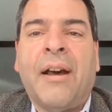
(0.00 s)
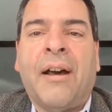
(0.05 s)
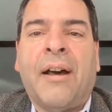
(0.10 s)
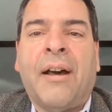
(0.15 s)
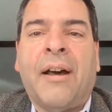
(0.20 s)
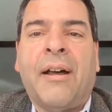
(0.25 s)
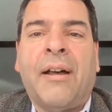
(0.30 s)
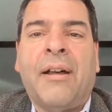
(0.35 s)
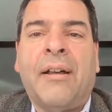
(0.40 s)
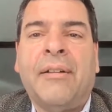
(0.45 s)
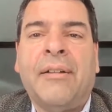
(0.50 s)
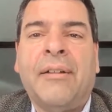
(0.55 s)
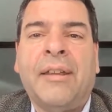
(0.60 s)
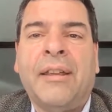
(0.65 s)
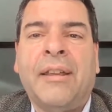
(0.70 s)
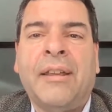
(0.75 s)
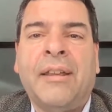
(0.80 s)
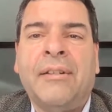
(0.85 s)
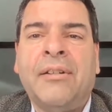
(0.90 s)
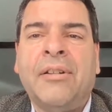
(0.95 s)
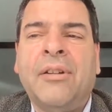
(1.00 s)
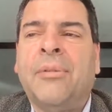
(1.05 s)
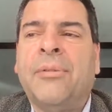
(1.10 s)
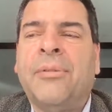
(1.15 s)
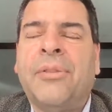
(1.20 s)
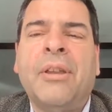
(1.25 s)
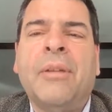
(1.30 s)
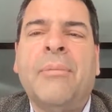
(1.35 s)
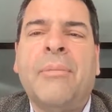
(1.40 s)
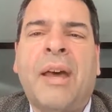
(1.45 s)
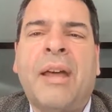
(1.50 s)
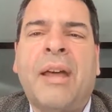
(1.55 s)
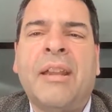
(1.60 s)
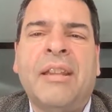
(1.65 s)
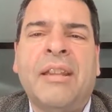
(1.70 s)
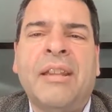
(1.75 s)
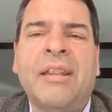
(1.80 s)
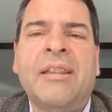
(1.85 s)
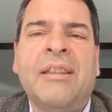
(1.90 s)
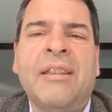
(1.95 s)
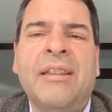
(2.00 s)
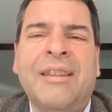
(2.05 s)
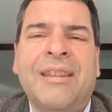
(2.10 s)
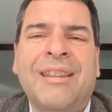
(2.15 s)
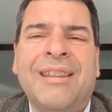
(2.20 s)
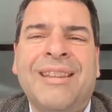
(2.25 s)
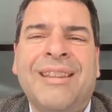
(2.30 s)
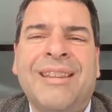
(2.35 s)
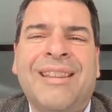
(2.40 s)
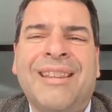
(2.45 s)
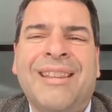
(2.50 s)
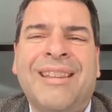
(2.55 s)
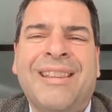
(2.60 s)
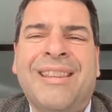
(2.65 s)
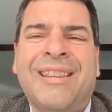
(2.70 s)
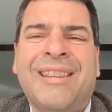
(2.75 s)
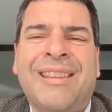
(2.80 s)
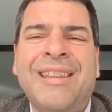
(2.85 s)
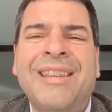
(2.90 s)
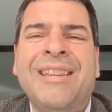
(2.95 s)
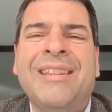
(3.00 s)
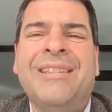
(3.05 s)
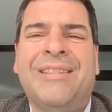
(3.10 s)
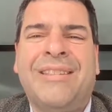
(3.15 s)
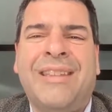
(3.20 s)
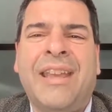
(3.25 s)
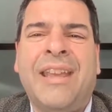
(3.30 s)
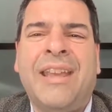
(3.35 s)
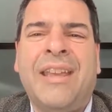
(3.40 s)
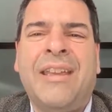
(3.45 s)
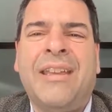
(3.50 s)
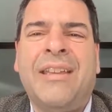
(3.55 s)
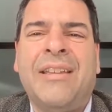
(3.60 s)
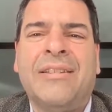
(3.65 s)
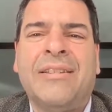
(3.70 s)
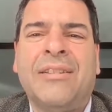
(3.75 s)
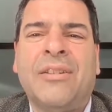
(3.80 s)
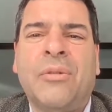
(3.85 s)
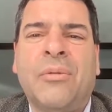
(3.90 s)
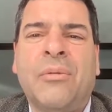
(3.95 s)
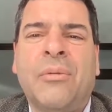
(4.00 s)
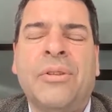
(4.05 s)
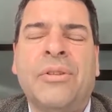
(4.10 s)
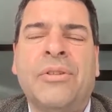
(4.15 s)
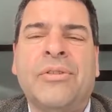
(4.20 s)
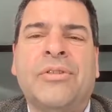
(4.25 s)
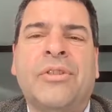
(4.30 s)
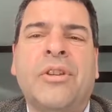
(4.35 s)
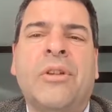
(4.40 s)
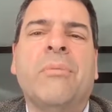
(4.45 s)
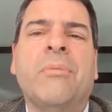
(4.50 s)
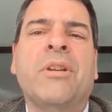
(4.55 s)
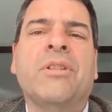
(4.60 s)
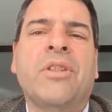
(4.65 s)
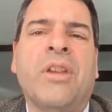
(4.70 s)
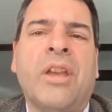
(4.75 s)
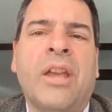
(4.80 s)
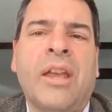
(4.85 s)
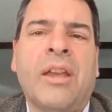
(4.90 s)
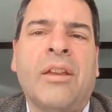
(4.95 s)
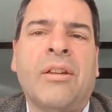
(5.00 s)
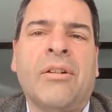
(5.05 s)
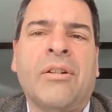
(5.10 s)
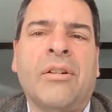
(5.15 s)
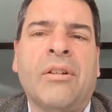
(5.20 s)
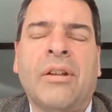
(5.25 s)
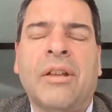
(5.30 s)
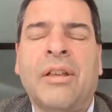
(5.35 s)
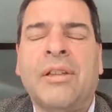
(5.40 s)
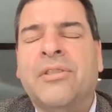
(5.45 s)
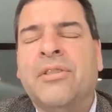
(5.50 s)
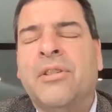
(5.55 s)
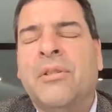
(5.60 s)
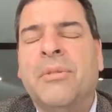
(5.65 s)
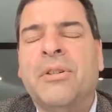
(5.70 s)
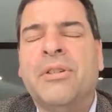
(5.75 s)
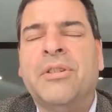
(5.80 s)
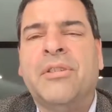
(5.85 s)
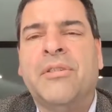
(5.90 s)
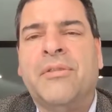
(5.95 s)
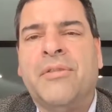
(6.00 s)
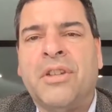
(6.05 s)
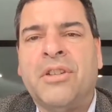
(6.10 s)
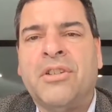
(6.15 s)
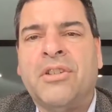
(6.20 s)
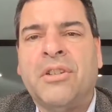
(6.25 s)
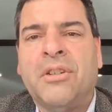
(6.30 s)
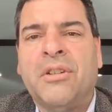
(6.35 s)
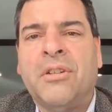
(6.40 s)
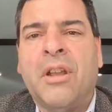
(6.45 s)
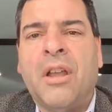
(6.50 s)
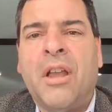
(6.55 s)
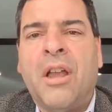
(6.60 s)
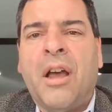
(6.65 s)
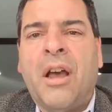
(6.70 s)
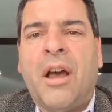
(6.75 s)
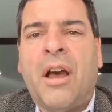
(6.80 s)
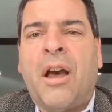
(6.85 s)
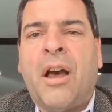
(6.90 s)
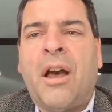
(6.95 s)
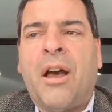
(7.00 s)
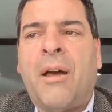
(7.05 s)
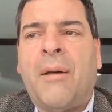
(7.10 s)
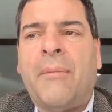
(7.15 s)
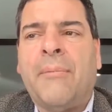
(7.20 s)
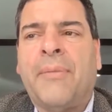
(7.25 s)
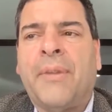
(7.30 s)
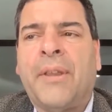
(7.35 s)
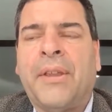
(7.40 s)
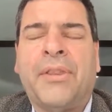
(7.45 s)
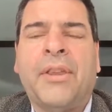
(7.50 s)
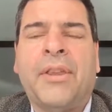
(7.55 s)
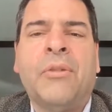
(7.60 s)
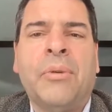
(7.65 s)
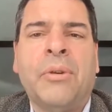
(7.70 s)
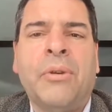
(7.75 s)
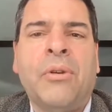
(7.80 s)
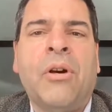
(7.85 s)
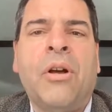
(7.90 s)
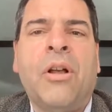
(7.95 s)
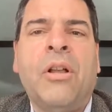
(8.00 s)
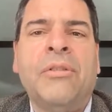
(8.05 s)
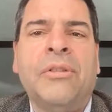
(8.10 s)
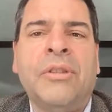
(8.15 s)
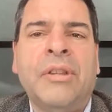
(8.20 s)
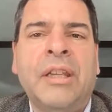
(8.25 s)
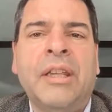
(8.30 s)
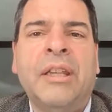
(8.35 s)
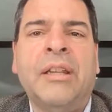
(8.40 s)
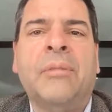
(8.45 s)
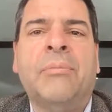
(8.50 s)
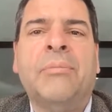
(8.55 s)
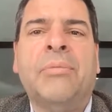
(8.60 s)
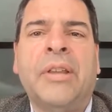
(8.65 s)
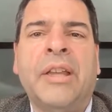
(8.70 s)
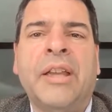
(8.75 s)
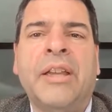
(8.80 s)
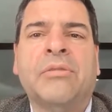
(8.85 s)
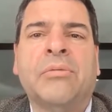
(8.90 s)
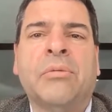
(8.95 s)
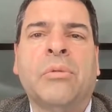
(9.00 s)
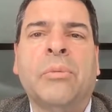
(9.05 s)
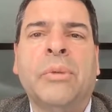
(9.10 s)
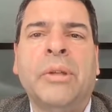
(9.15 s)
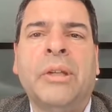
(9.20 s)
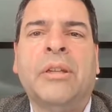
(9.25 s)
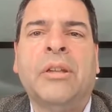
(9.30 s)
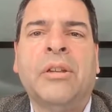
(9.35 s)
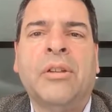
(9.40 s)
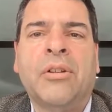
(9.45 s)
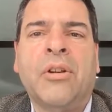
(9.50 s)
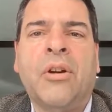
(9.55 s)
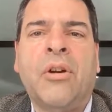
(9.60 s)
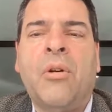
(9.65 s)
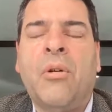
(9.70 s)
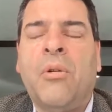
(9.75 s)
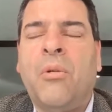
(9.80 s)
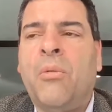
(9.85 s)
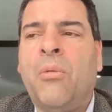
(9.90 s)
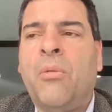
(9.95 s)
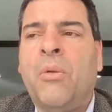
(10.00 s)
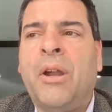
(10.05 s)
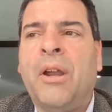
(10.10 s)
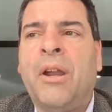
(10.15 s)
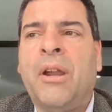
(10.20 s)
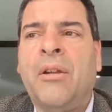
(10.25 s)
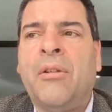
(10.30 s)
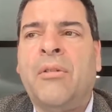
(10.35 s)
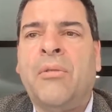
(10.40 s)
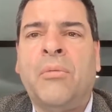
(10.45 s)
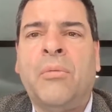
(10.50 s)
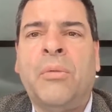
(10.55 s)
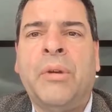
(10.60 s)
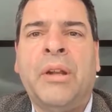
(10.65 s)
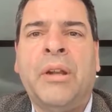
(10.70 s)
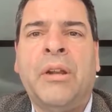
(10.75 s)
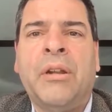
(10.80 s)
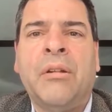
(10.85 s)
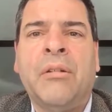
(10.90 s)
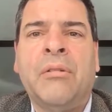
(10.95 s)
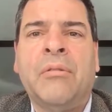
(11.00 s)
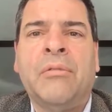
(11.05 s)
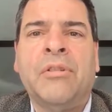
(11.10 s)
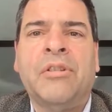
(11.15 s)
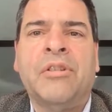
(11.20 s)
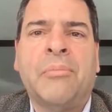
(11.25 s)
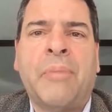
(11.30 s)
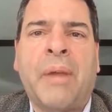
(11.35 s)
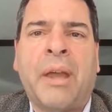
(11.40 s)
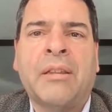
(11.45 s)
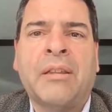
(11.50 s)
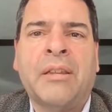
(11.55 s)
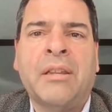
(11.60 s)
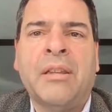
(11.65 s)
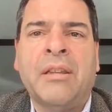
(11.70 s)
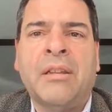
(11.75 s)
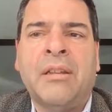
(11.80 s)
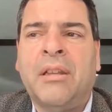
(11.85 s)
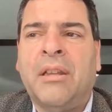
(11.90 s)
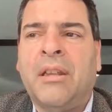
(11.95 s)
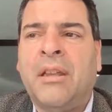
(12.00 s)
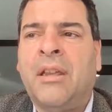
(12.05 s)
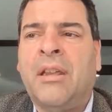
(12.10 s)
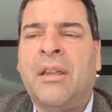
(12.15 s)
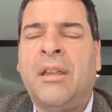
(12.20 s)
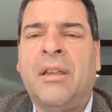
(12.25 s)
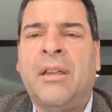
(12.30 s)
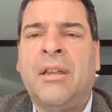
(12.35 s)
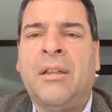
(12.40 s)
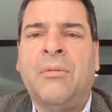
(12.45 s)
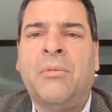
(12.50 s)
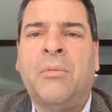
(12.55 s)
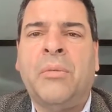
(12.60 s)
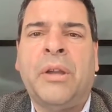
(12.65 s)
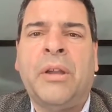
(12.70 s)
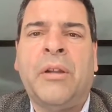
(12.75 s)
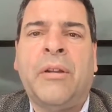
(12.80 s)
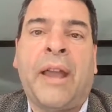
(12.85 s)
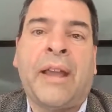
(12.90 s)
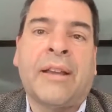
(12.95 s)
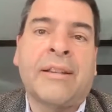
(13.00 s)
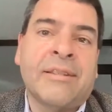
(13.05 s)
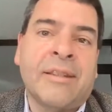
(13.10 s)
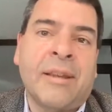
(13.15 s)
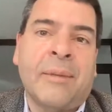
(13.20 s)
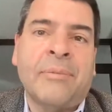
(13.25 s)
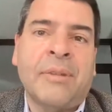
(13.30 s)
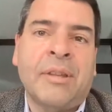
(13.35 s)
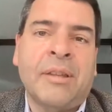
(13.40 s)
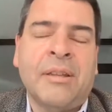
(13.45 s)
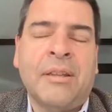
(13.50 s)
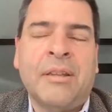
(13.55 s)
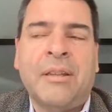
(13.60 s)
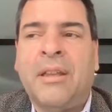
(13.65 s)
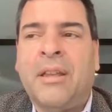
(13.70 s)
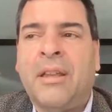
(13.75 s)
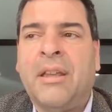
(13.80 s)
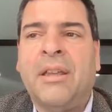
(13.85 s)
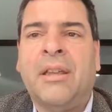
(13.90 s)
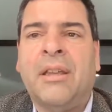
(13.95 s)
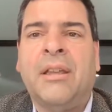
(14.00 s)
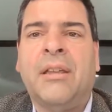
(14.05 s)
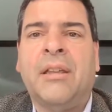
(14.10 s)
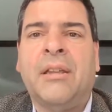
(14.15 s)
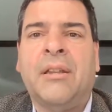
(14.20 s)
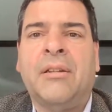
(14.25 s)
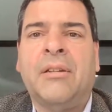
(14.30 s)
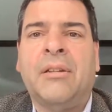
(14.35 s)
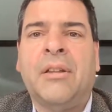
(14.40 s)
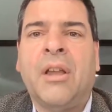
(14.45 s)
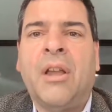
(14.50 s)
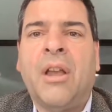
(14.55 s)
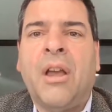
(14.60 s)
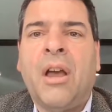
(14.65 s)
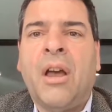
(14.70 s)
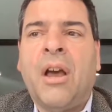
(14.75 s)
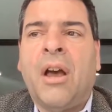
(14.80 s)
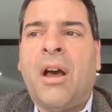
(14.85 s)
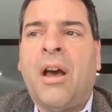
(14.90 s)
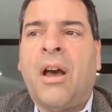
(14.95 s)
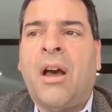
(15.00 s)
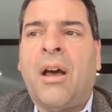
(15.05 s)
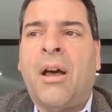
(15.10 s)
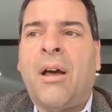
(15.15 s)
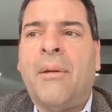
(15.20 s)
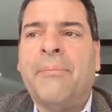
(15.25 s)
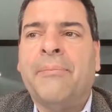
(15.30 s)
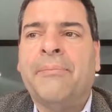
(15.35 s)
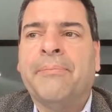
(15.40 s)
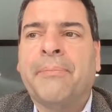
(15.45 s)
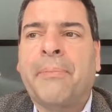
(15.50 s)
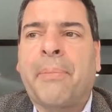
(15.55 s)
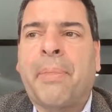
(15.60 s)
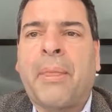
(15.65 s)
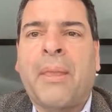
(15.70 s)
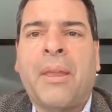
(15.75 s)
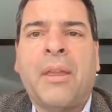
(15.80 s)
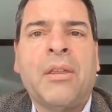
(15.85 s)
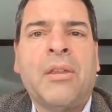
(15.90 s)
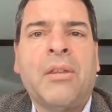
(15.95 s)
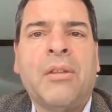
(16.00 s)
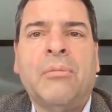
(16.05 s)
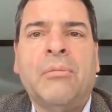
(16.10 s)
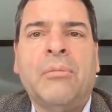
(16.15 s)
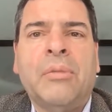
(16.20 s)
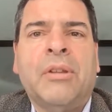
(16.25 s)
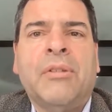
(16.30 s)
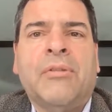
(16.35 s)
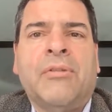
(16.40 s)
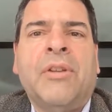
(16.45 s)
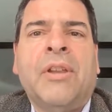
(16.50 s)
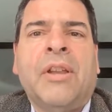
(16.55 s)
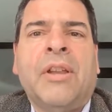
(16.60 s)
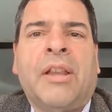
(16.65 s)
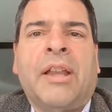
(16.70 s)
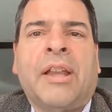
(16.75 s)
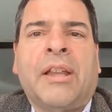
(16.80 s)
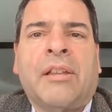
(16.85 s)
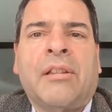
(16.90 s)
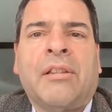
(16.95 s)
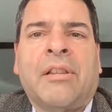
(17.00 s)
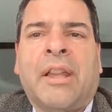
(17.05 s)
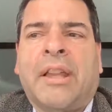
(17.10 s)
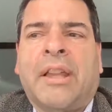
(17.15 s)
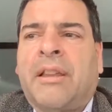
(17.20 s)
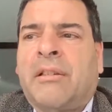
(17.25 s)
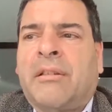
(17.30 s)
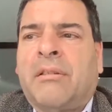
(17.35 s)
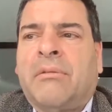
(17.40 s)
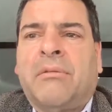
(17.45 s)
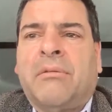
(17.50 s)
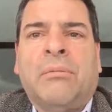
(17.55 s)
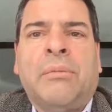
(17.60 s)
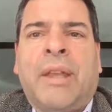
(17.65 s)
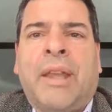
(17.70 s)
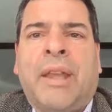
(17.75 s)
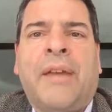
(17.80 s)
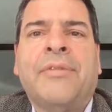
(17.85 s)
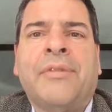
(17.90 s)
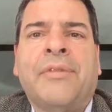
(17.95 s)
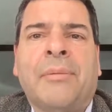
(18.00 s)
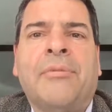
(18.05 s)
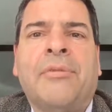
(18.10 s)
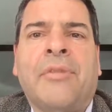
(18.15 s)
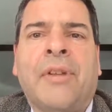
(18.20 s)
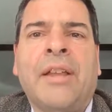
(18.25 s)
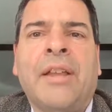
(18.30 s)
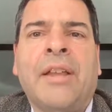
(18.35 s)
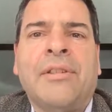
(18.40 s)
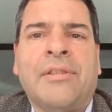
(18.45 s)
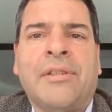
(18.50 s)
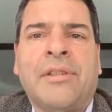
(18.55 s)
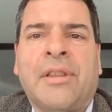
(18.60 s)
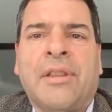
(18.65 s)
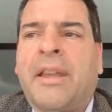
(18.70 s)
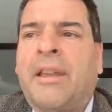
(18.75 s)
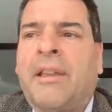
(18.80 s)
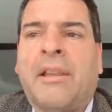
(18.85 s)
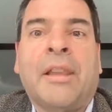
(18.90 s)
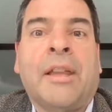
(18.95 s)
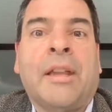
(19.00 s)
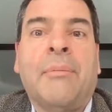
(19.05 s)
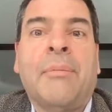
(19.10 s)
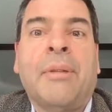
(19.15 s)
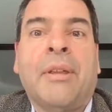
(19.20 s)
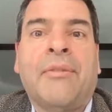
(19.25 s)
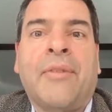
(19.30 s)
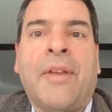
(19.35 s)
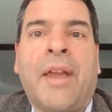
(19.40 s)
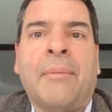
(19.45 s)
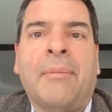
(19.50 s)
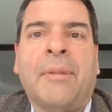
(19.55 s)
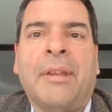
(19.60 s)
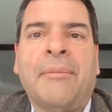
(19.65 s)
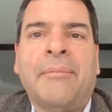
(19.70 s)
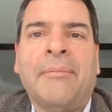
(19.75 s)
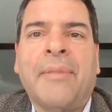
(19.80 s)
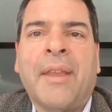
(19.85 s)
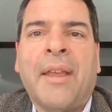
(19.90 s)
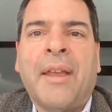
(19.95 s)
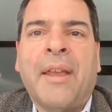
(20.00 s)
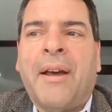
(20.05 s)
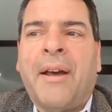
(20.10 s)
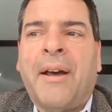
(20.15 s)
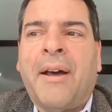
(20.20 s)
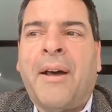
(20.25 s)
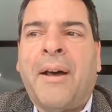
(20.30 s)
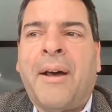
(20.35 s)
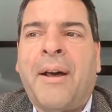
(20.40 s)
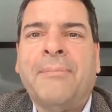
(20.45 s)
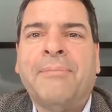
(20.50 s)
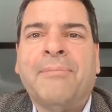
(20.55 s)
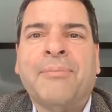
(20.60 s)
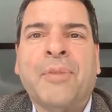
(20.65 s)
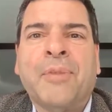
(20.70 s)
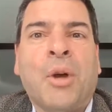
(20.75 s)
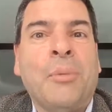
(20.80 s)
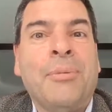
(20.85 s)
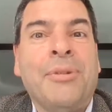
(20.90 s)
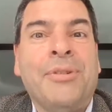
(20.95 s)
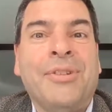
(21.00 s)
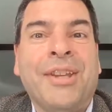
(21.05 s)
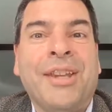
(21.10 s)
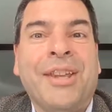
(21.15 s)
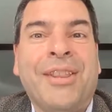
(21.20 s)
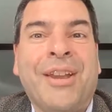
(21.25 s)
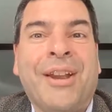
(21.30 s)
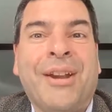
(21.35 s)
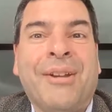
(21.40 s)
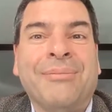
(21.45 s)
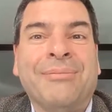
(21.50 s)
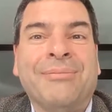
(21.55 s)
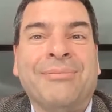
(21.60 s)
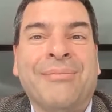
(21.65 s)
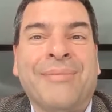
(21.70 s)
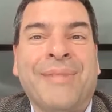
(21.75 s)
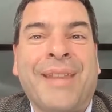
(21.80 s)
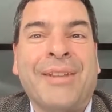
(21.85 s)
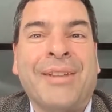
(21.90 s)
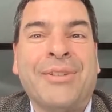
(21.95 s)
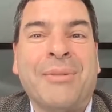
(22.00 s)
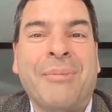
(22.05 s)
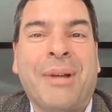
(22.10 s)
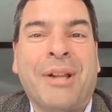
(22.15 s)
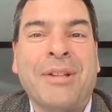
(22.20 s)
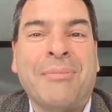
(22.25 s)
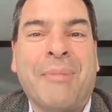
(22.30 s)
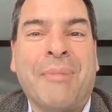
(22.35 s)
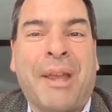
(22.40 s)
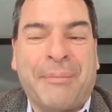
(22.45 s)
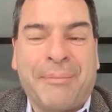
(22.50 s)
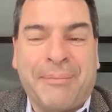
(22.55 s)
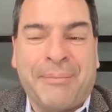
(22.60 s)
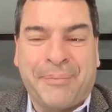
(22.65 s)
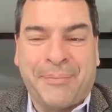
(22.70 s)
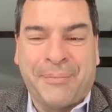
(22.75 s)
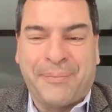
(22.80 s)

Uh, and, you know, think about it. In these days, when there's so much anger and so much division, um, I think we all need a place where we can go where we're respected and we're accepted and um, we could feel like like we have some friends like like a big family. Um, hope to see you there. Thanks so much. Bye.